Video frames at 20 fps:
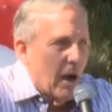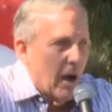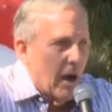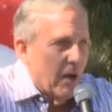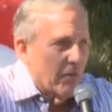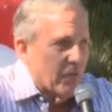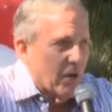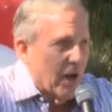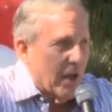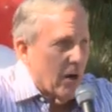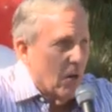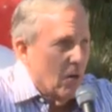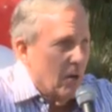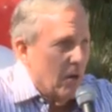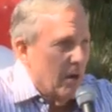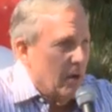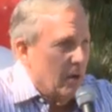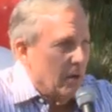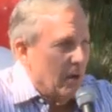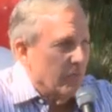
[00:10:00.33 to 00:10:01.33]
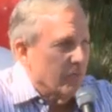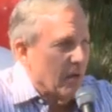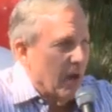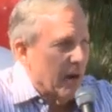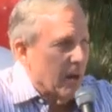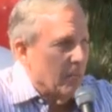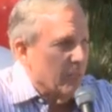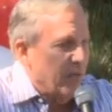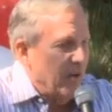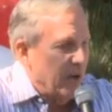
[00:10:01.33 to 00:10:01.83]
I've got
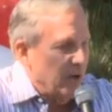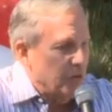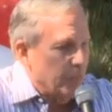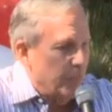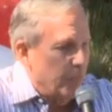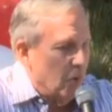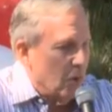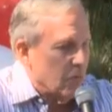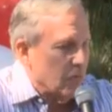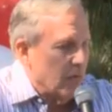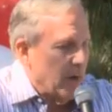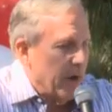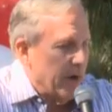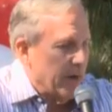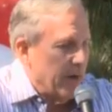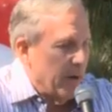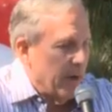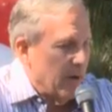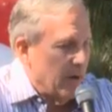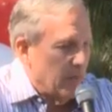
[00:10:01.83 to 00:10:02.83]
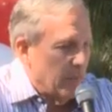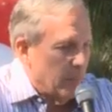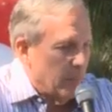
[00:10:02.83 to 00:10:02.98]
a Facebook right now, a